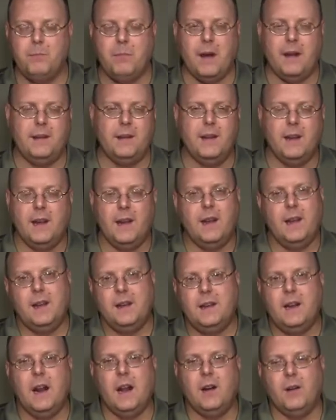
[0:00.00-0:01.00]
but
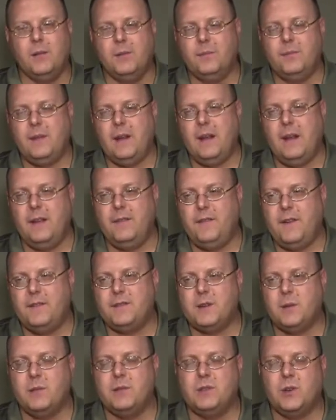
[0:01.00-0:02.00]
you know, if,
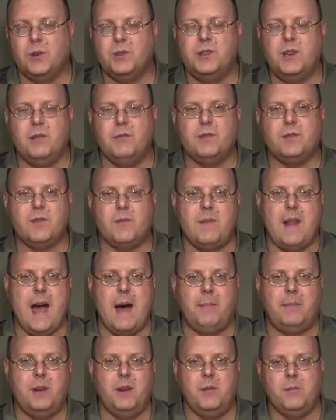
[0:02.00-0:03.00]
if someone told you it was from
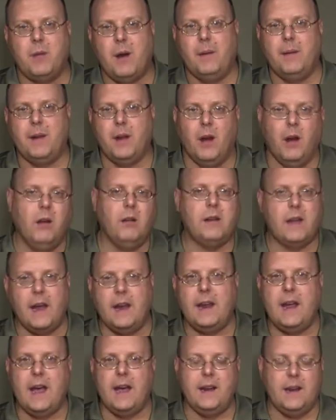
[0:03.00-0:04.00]
Napa, you'd probably go,
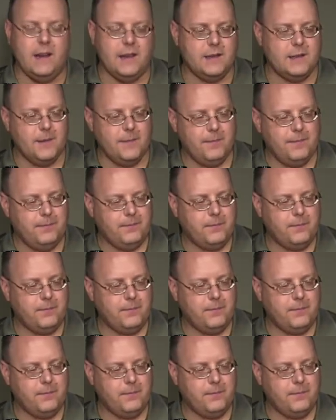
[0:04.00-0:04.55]
okay, yeah, it is.